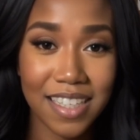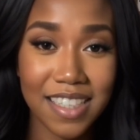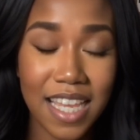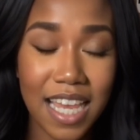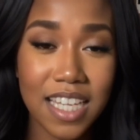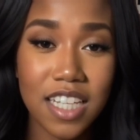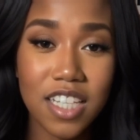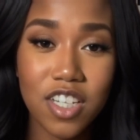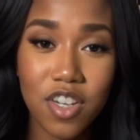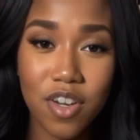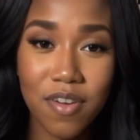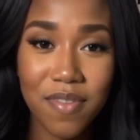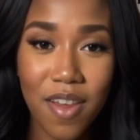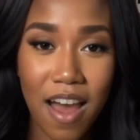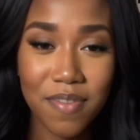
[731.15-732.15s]
Send it to
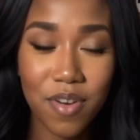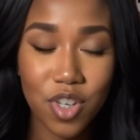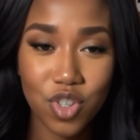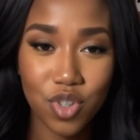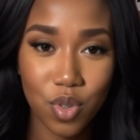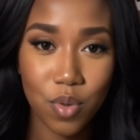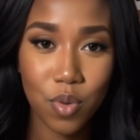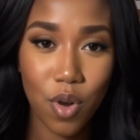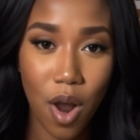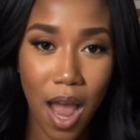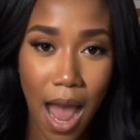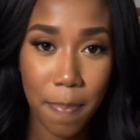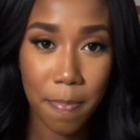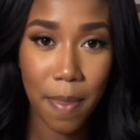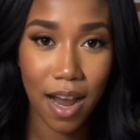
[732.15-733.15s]
your favorite true
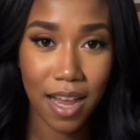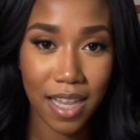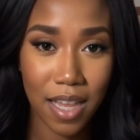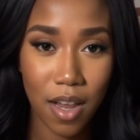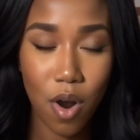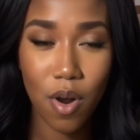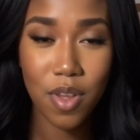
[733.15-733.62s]
crime buddy